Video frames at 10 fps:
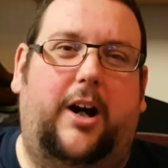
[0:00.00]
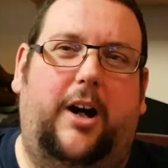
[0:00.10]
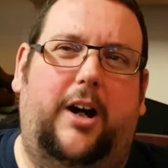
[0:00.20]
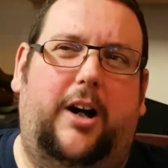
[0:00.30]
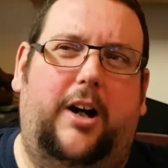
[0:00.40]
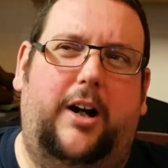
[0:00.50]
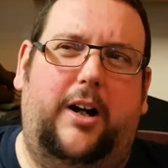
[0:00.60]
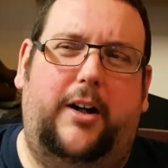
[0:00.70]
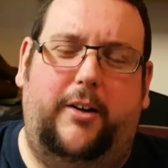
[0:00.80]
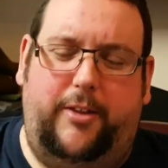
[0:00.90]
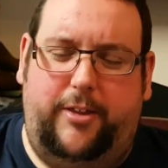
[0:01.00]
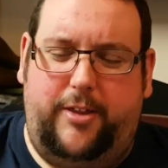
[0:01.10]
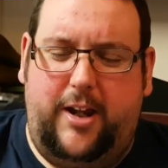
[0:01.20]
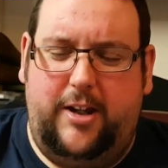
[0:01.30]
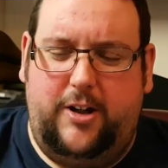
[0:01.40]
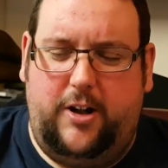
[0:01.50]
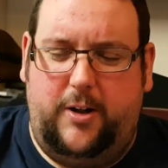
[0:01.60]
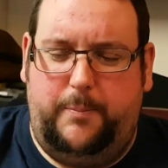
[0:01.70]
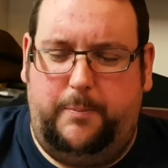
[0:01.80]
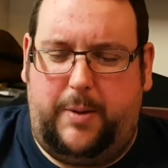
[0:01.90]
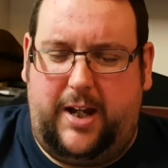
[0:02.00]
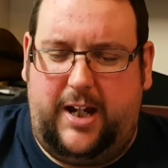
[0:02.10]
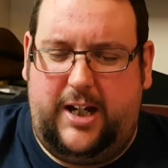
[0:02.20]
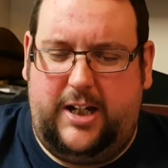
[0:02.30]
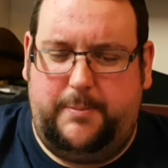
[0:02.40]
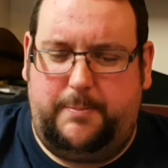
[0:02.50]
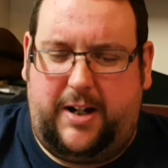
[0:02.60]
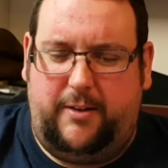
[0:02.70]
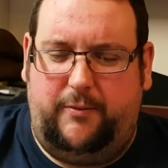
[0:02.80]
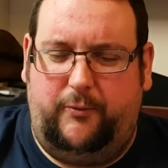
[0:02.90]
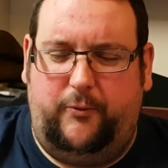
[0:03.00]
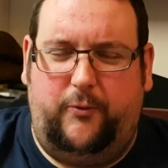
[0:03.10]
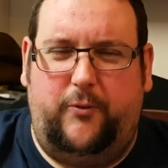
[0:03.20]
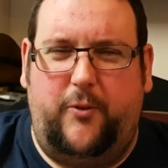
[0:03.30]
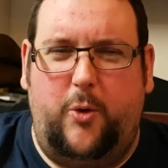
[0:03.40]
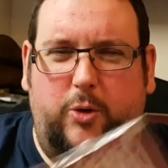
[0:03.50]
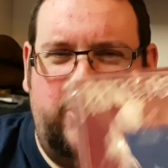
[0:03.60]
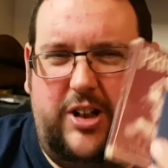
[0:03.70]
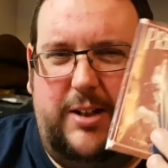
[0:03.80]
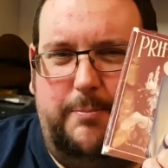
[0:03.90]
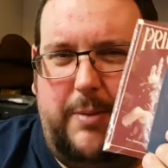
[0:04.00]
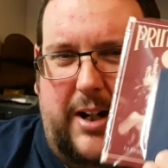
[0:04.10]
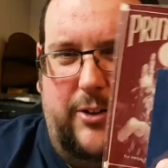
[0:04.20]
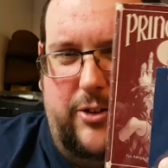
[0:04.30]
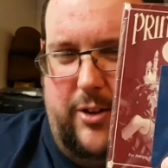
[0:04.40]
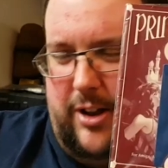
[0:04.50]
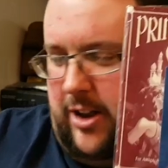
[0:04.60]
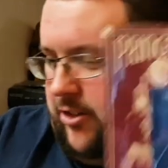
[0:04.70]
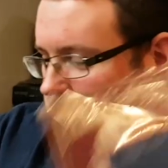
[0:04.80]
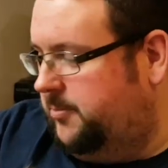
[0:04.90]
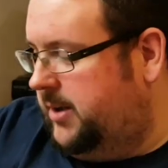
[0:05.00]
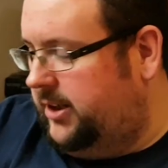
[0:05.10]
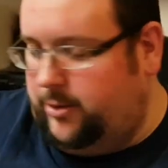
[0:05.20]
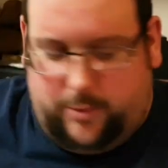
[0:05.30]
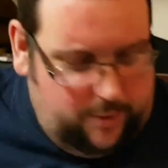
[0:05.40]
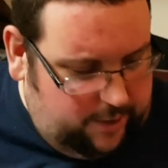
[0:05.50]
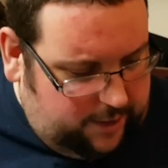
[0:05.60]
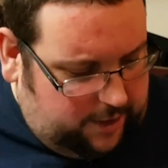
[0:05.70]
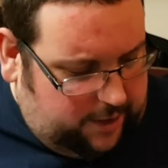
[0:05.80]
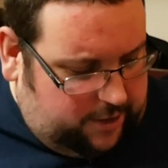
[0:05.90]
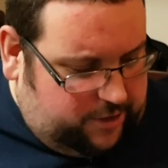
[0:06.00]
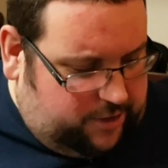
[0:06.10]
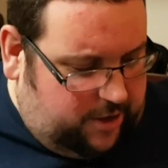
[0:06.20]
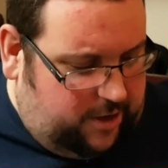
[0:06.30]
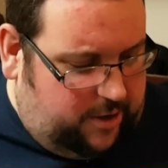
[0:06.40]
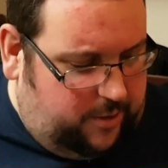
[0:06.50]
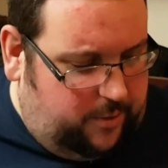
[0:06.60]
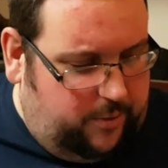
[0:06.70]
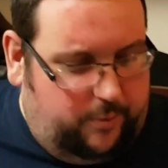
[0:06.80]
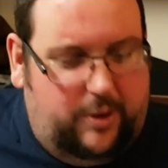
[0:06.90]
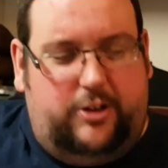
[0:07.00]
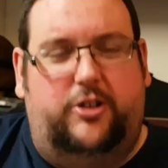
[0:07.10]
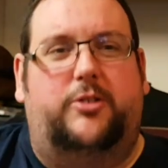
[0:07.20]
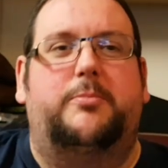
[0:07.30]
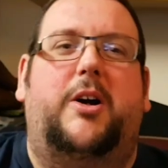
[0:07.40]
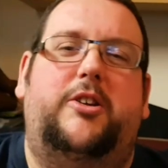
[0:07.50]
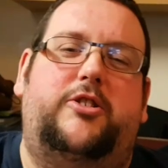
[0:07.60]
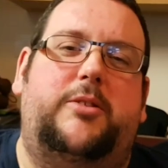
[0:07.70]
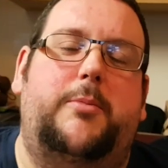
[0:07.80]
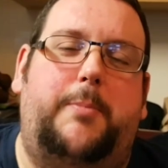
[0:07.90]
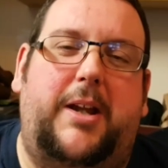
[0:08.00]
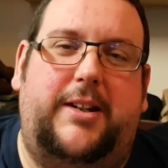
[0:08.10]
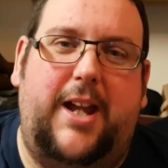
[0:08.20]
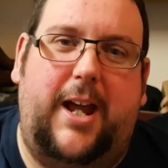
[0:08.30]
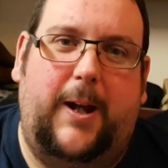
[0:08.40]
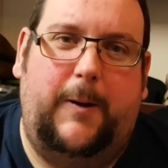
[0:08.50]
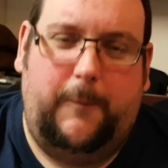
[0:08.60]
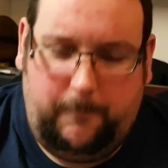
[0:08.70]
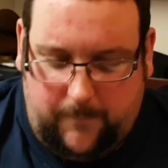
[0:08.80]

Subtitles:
I think I paid about £14 for the disc and manual, so which might seem a bit dear,